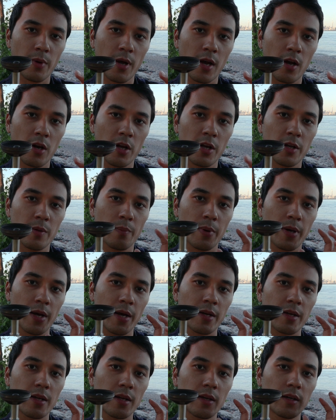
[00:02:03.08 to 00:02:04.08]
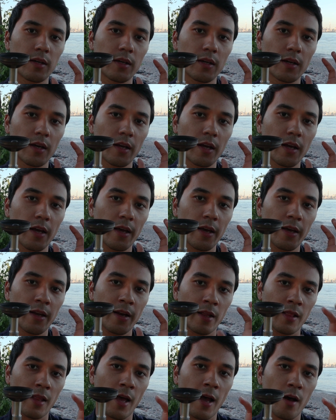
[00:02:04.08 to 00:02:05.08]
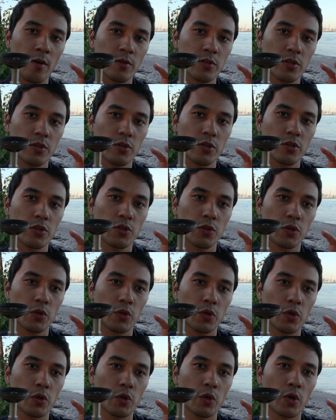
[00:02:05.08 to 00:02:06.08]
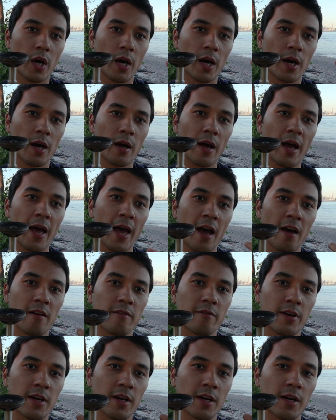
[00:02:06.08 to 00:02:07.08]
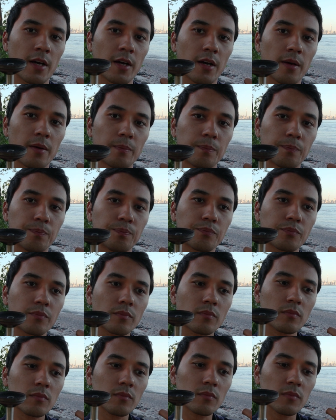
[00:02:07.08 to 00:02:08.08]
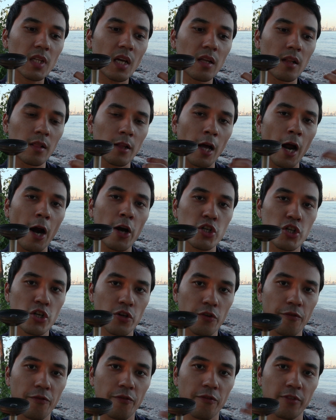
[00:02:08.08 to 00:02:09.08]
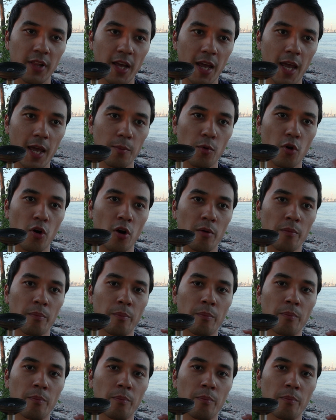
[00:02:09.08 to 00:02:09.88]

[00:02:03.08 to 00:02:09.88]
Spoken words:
about it, but it allows you to have a larger flame or